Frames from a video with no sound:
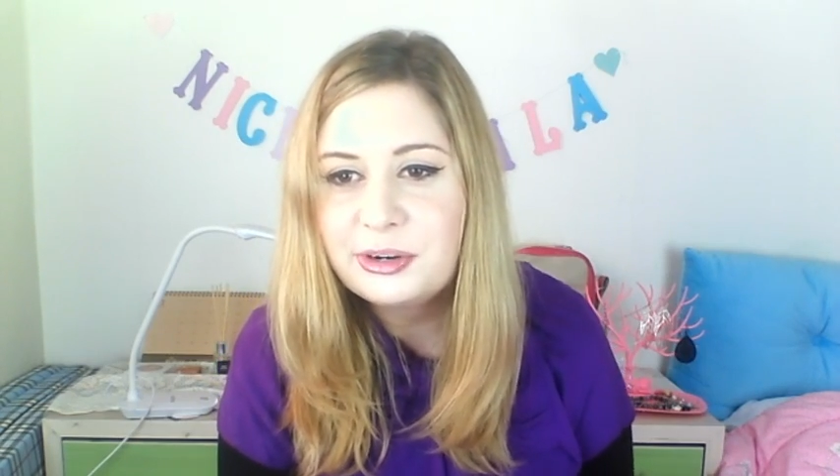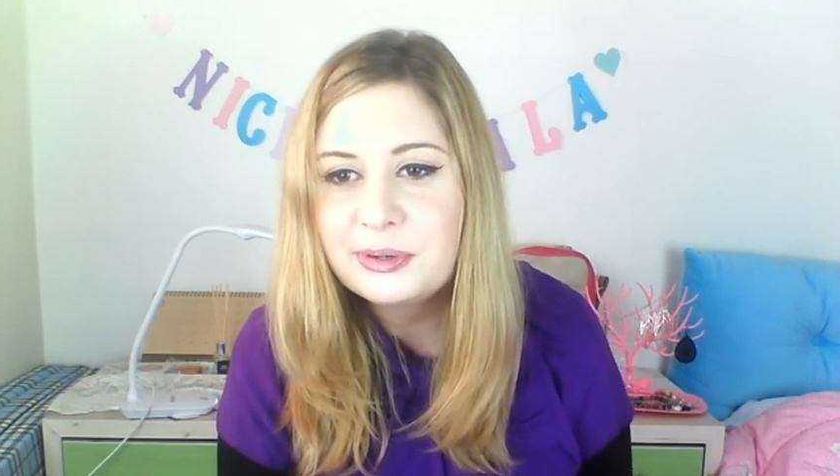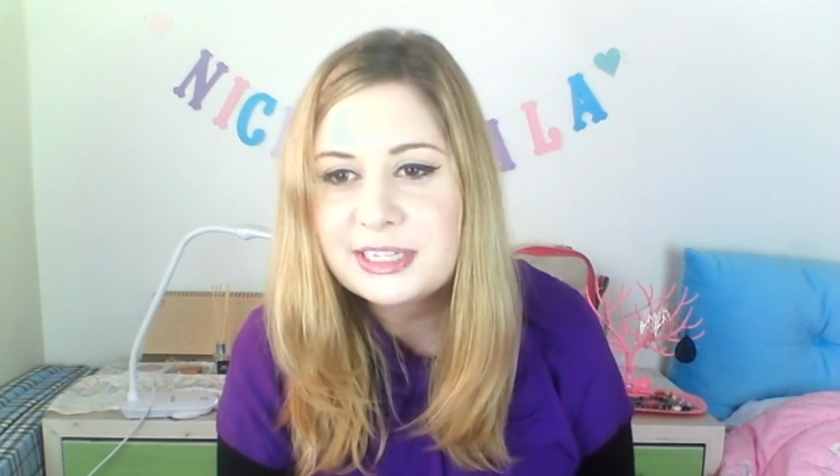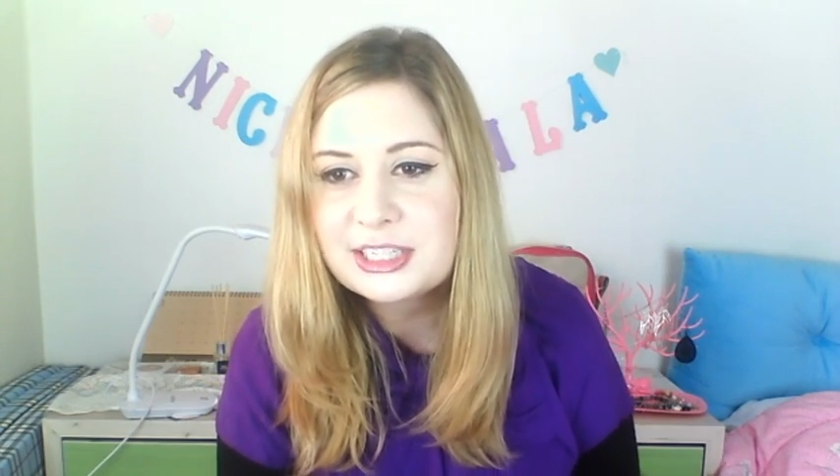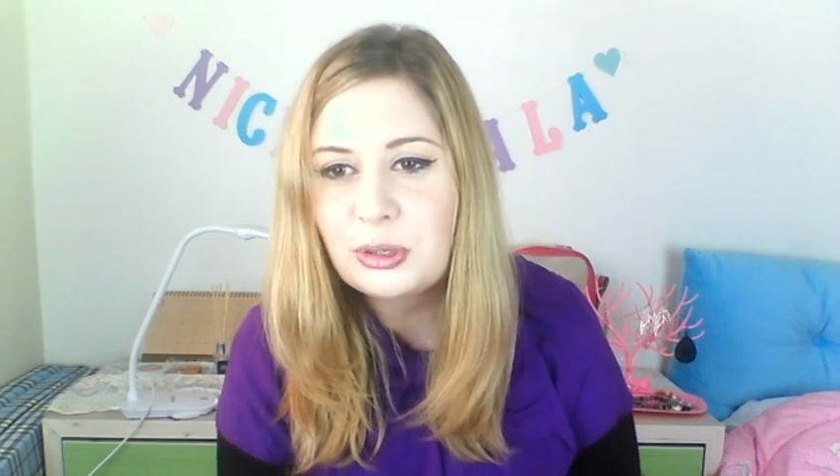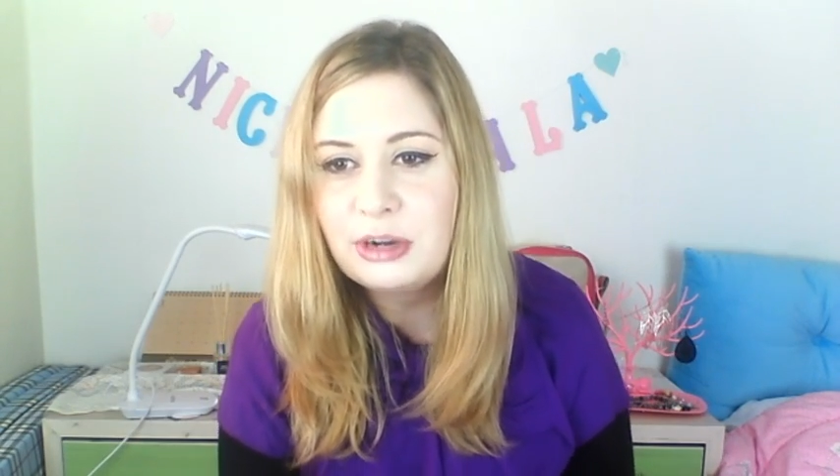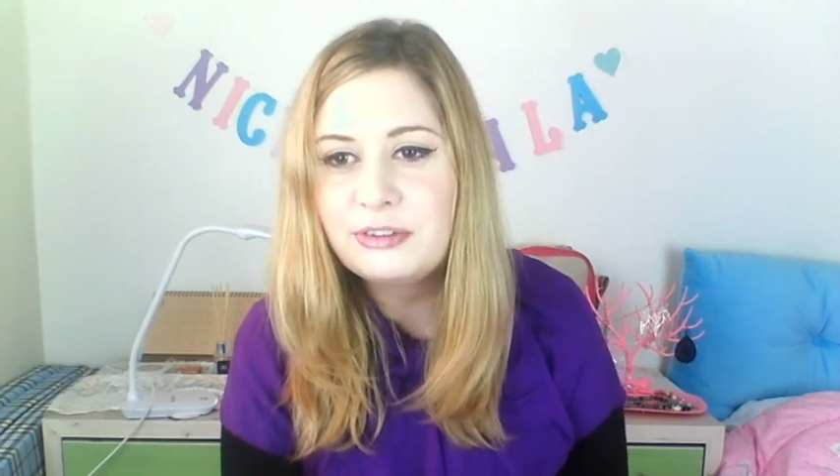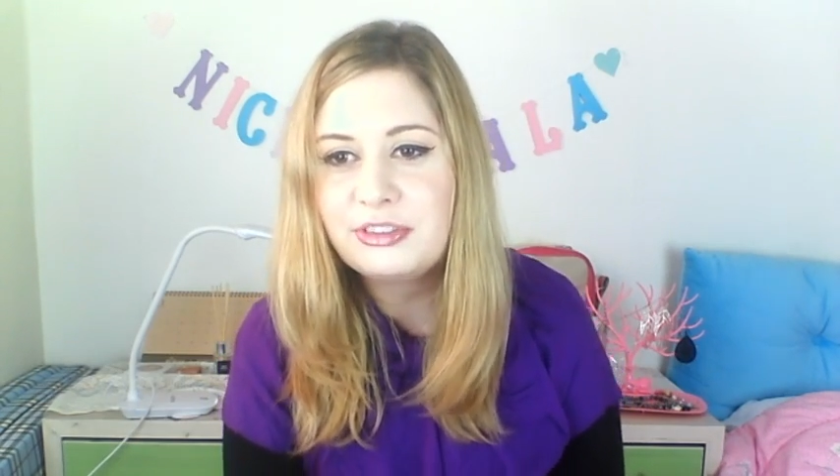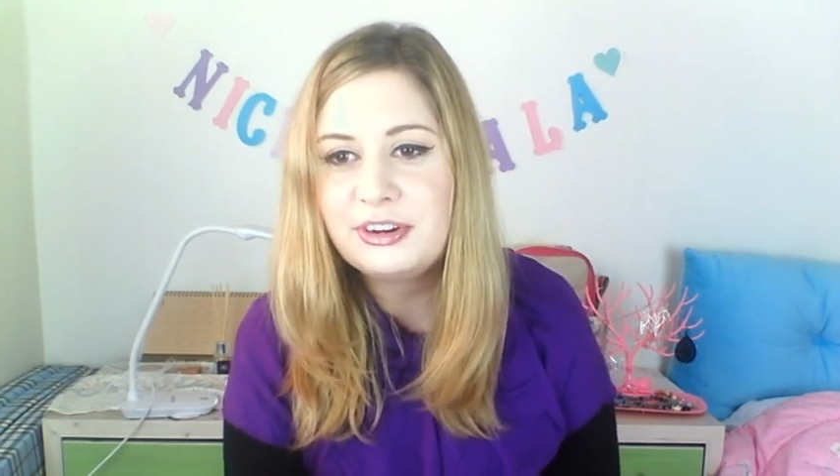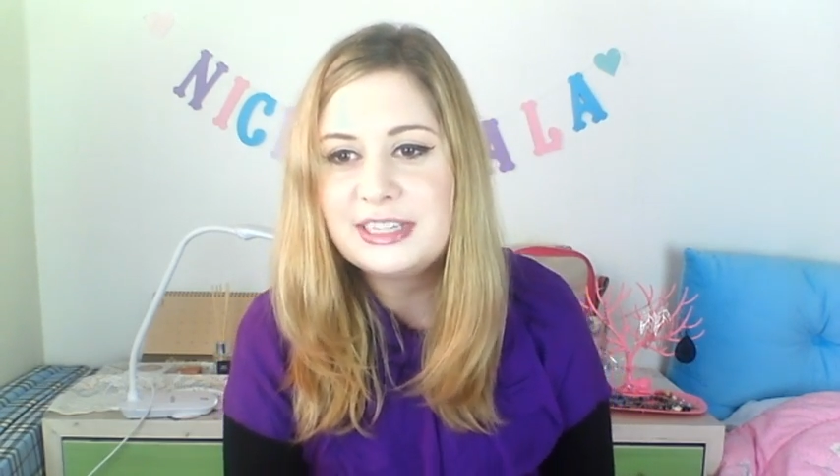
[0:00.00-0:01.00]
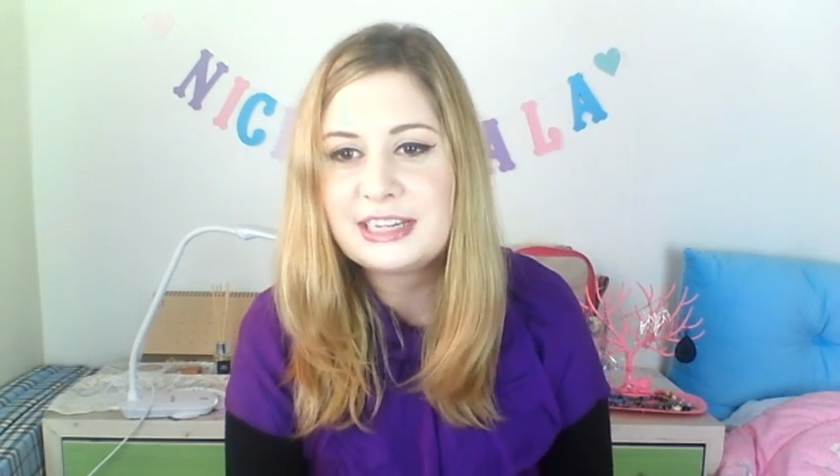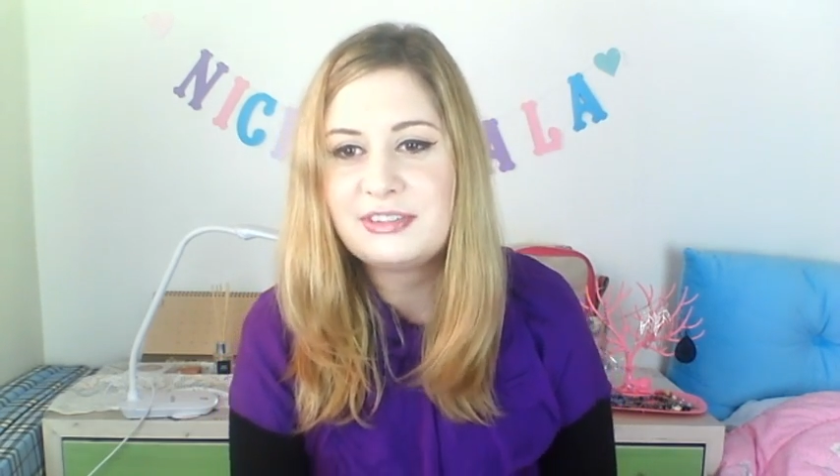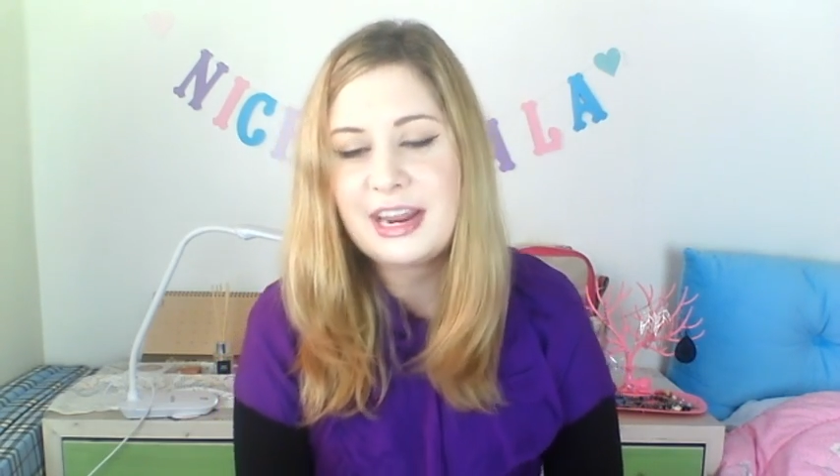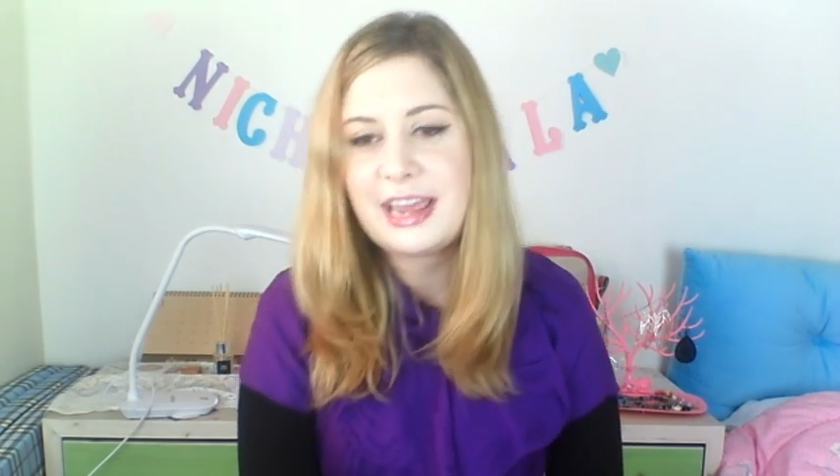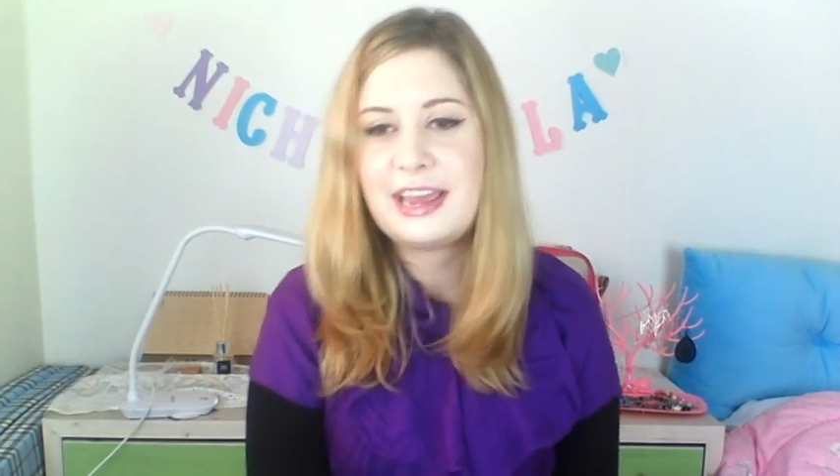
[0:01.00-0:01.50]
it's 12:37
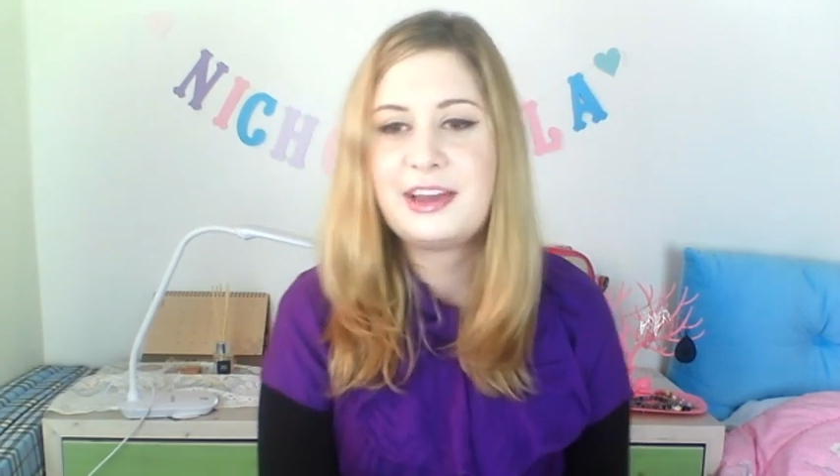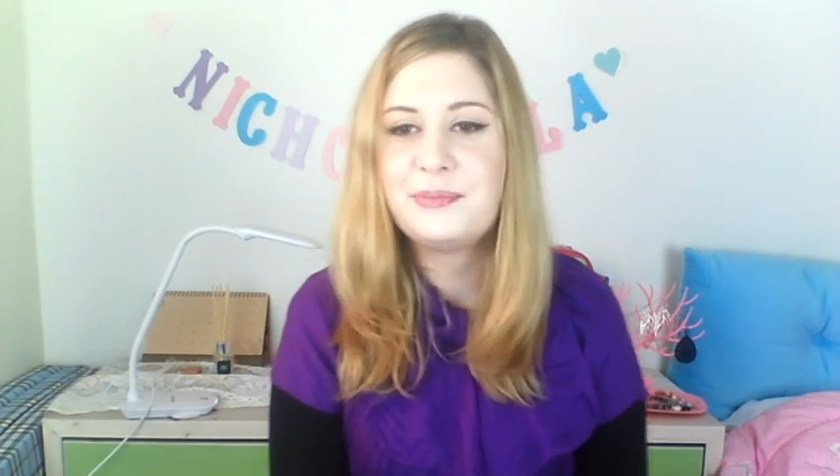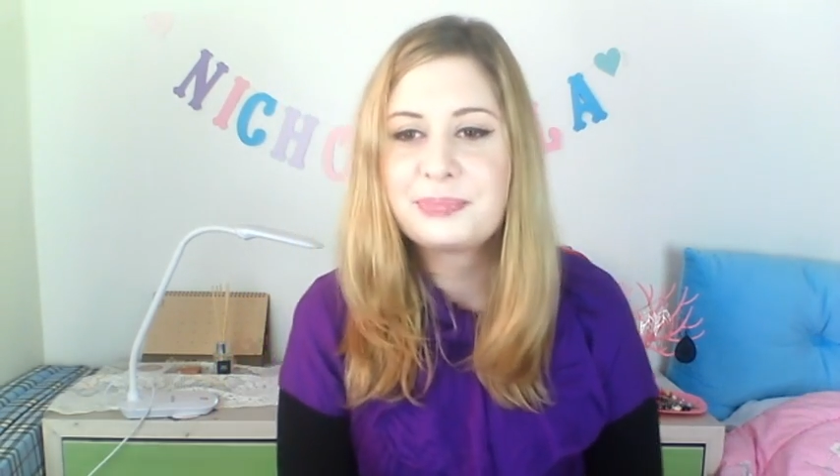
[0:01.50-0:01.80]
a.m.